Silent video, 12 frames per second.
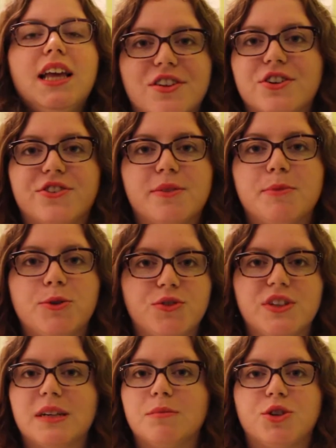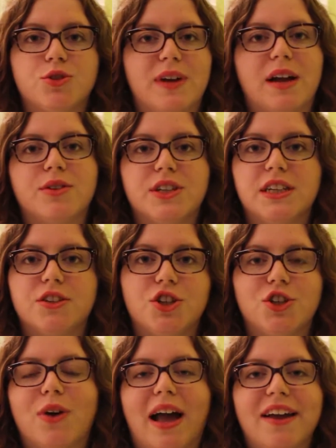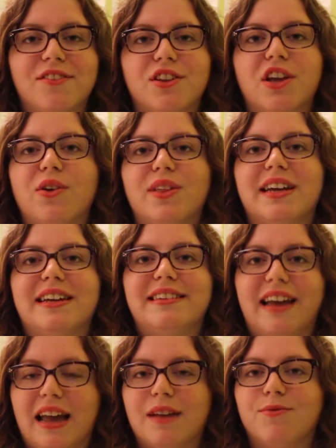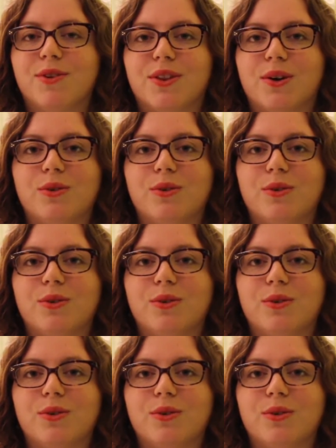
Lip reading: There's some museums surrounding it too. I really only had time for the